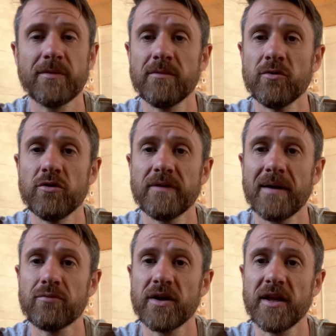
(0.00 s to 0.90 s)
you move and
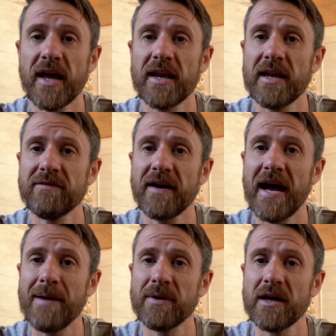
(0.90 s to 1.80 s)
breathe and live a
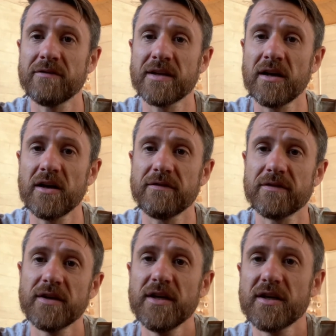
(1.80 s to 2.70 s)
happy, healthier
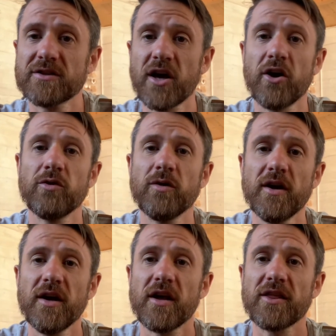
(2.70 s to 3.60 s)
life. So
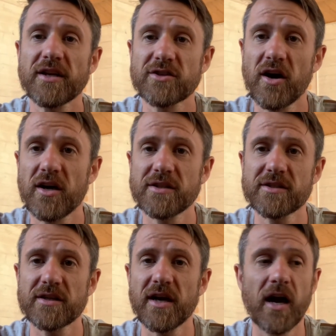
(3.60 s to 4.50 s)
thanks,
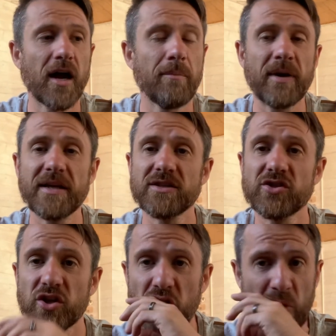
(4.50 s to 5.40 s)
guys. Please
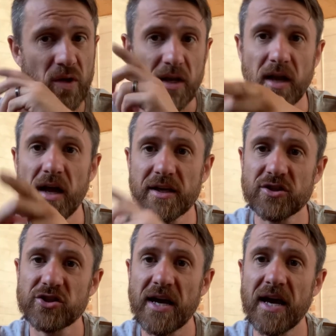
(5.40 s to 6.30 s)
do like and
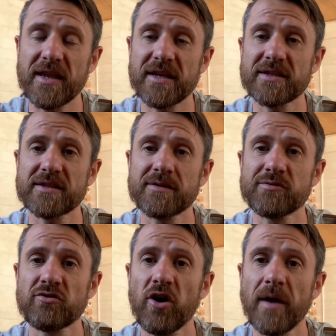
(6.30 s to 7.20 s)
share this,
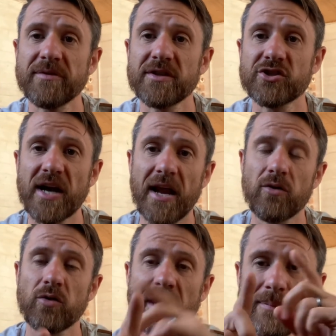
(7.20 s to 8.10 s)
subscribe to the
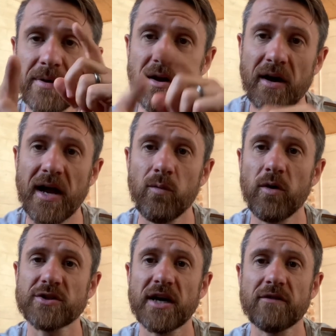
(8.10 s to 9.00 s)
channel, keep an eye out,
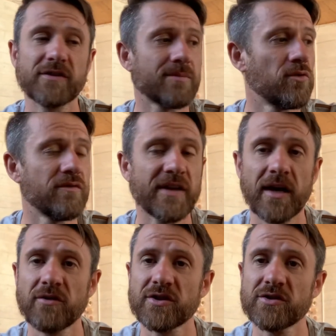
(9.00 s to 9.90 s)
watch out for some more
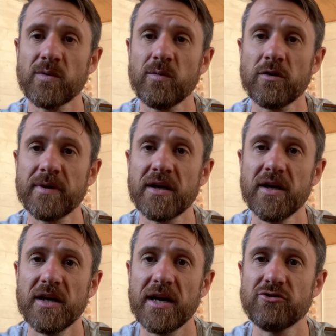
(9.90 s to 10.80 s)
videos, because we will be
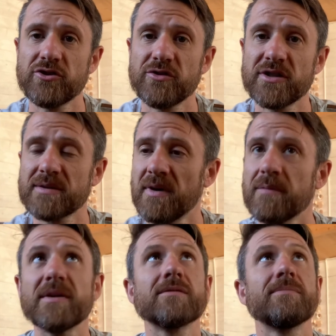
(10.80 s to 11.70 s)
introducing some other
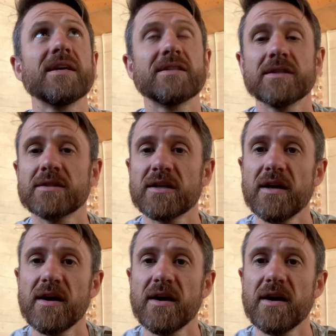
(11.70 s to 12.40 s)
bits and pieces